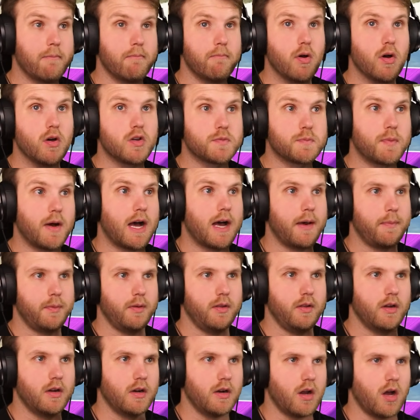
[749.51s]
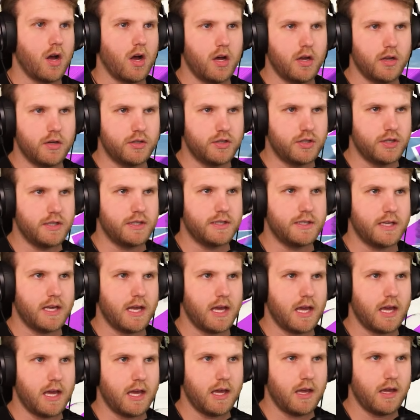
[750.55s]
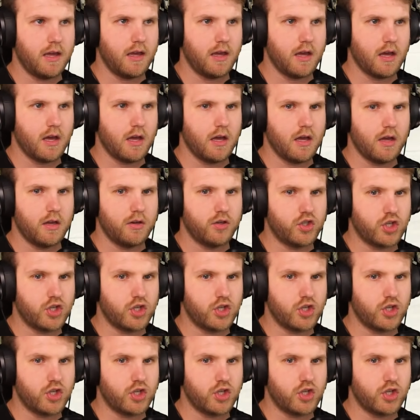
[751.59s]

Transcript: most popular on GTA